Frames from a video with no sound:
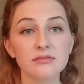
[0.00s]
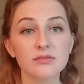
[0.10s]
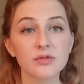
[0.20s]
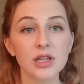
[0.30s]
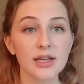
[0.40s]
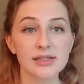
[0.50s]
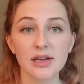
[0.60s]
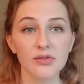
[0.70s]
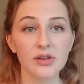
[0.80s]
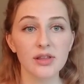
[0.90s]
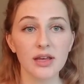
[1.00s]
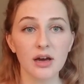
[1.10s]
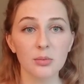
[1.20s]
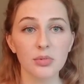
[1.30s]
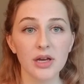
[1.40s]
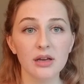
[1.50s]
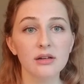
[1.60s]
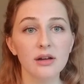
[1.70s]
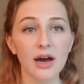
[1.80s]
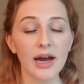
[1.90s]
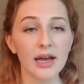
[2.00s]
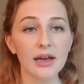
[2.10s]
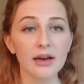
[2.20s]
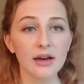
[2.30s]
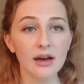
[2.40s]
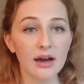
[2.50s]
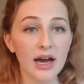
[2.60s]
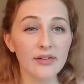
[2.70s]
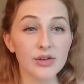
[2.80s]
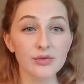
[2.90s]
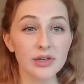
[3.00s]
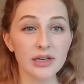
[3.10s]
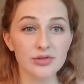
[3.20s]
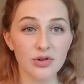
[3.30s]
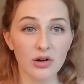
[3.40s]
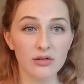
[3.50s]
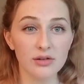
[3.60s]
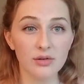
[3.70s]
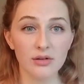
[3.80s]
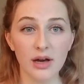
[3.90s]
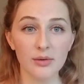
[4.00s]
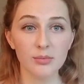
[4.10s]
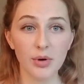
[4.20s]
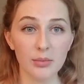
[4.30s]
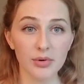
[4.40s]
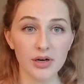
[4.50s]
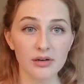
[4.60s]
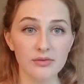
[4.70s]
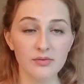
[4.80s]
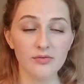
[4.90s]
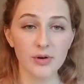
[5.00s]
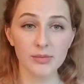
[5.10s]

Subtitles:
cleans everything up, and I haven't really struggled a whole lot with butt burn from the